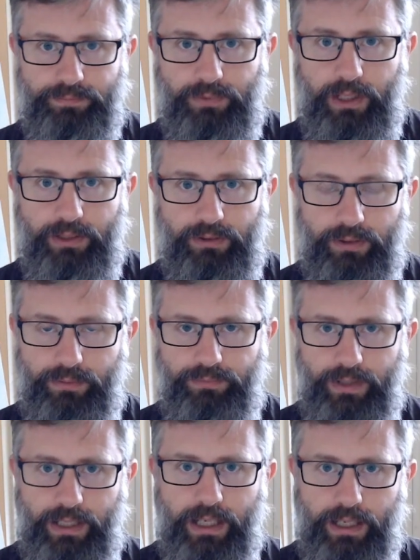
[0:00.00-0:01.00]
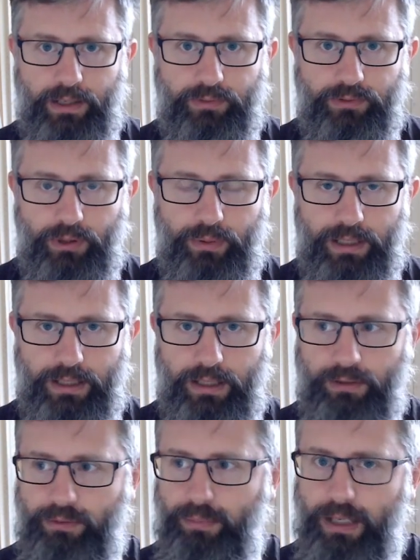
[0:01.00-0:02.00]
writer thinking of doing
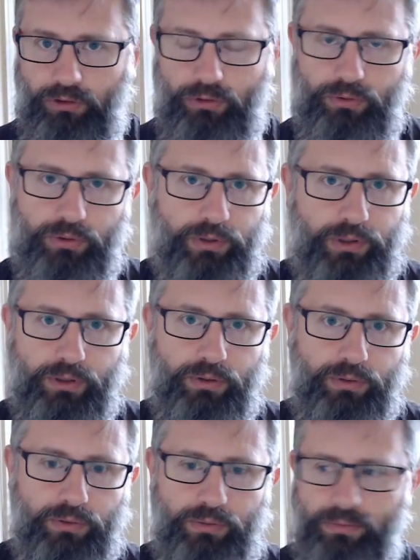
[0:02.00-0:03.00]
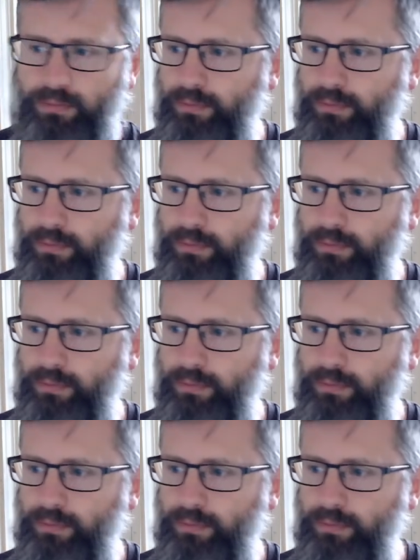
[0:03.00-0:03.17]
this, make sure you